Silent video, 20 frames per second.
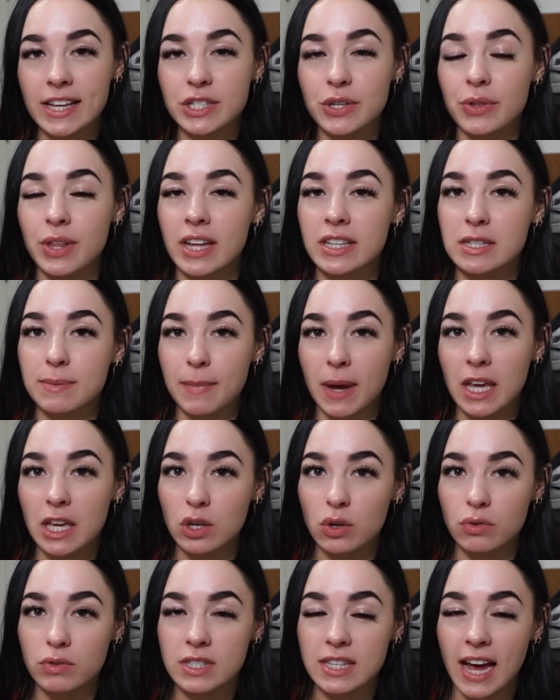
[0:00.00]
so that's my
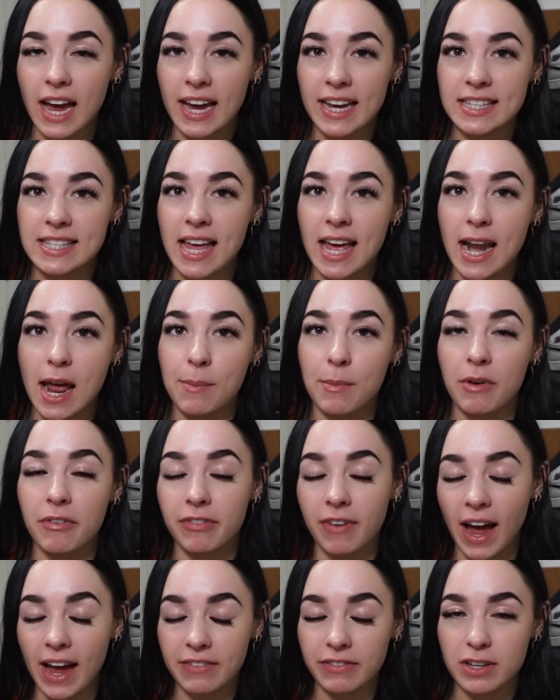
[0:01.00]
U size, and I'm a
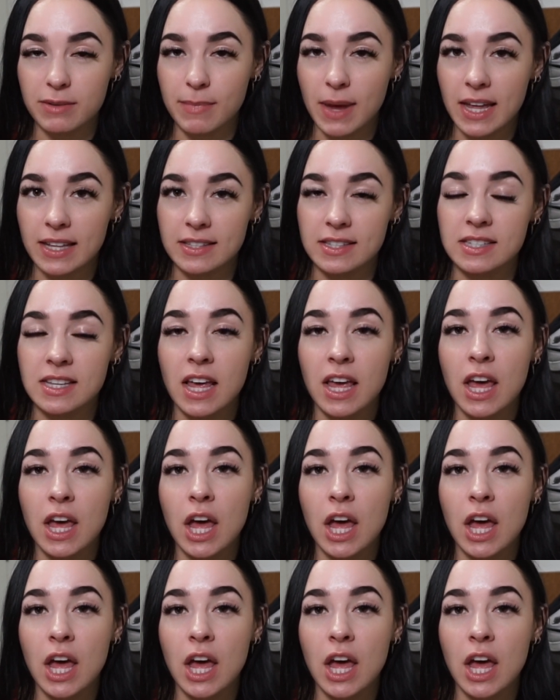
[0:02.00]
5 in men's.